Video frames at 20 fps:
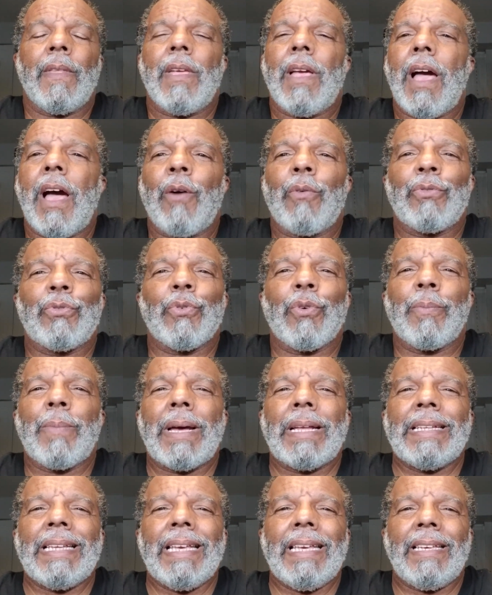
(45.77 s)
I was on my
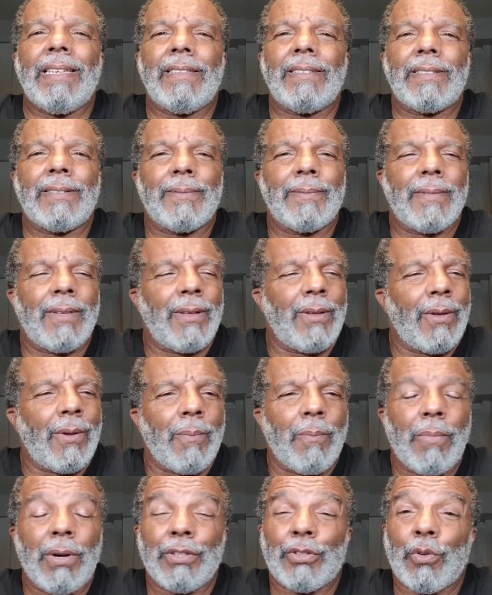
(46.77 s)
knees.
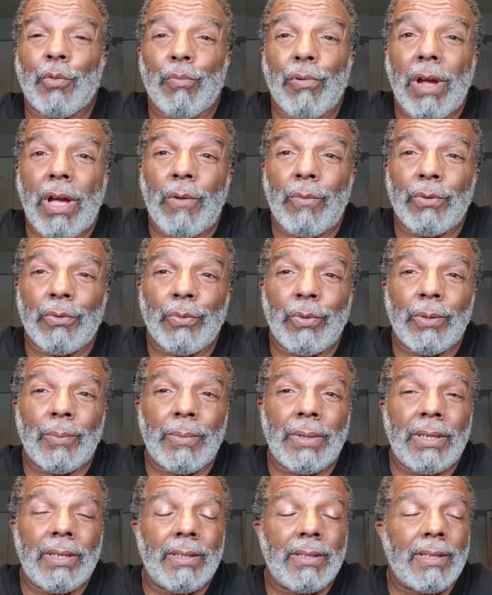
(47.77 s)
Buster Brown was with
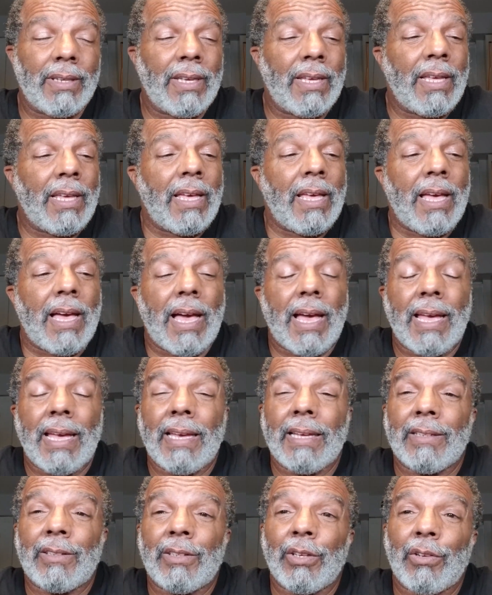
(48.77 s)
me. I
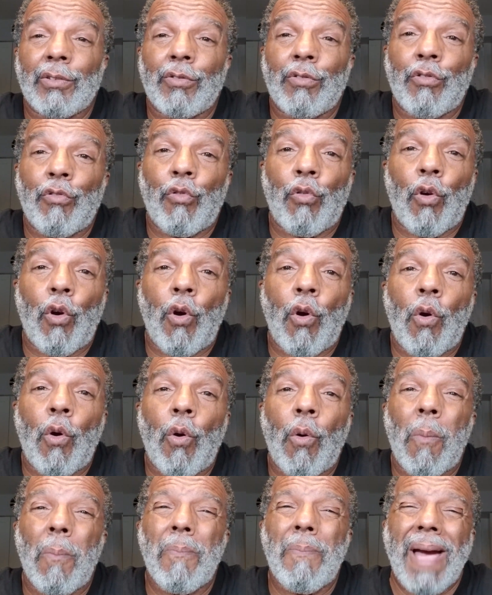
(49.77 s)
had to
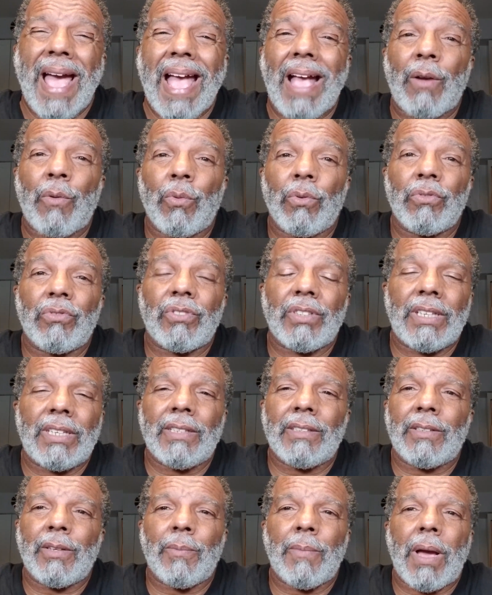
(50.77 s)
crawl backwards
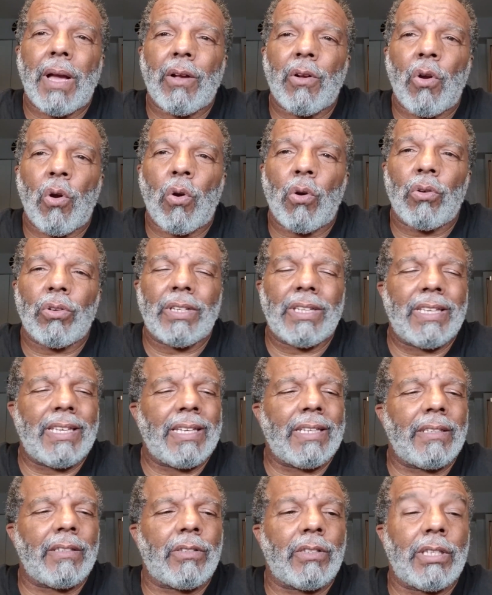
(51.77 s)
into my car to
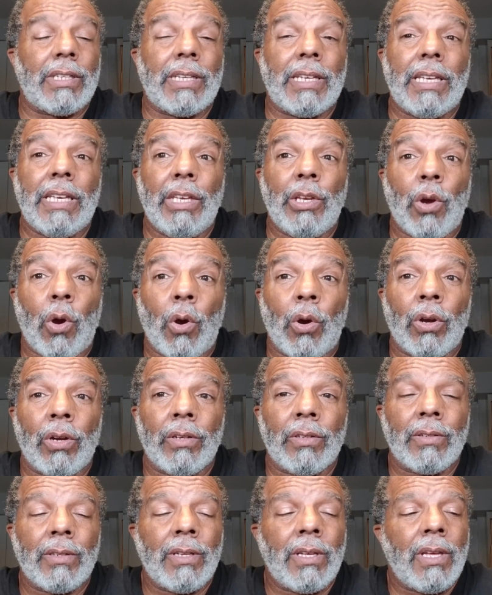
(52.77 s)
get to the
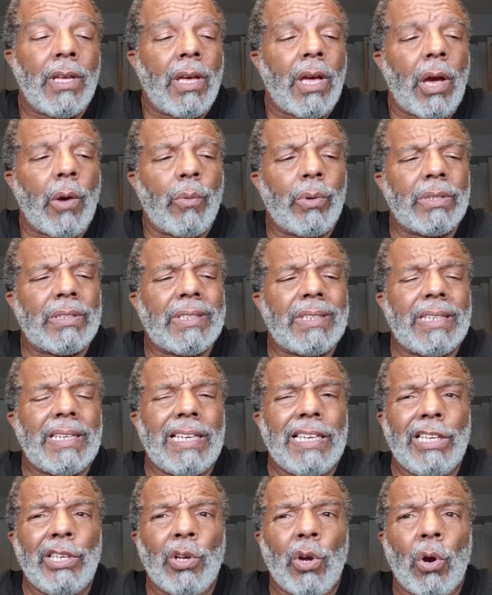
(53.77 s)
ER. I went to
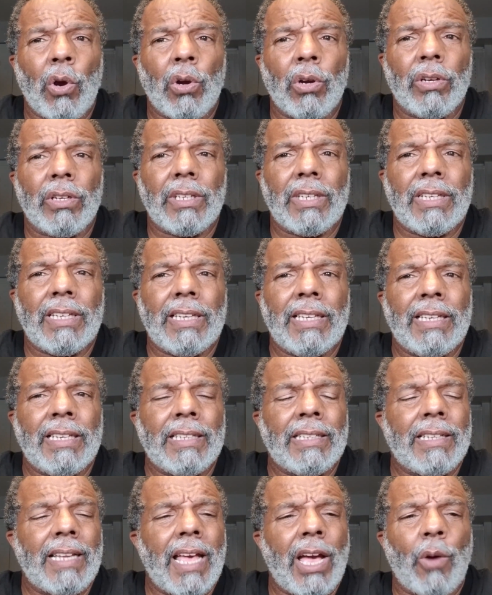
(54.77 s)
the ER
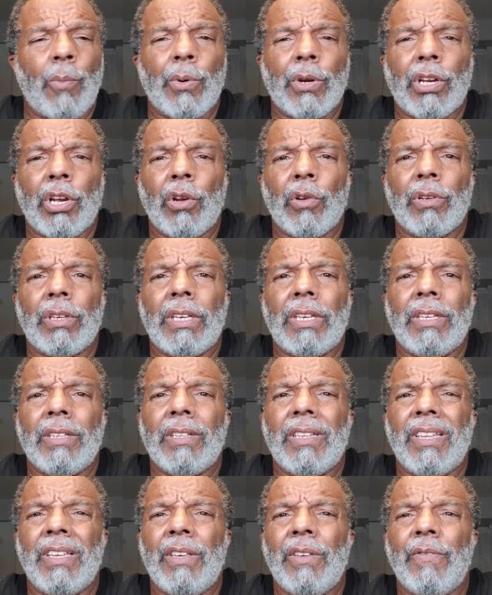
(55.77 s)
in Albuquerque,
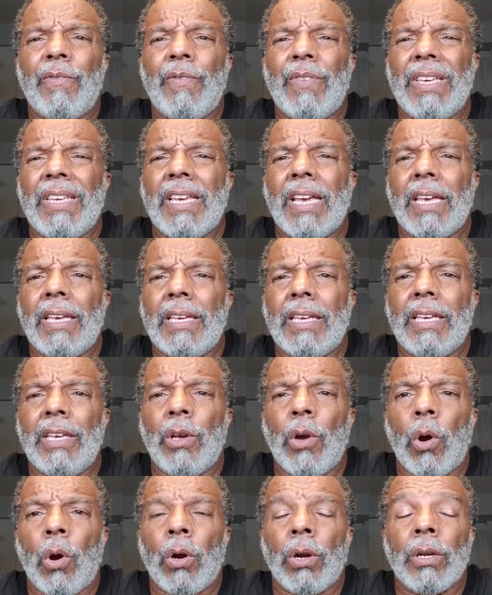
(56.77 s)
the VA
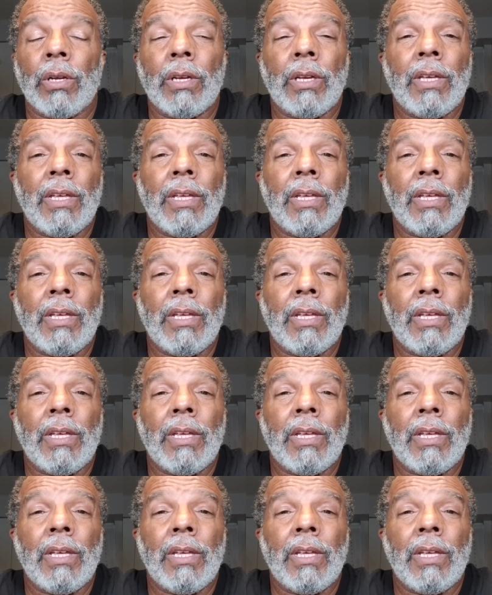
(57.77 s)
ER.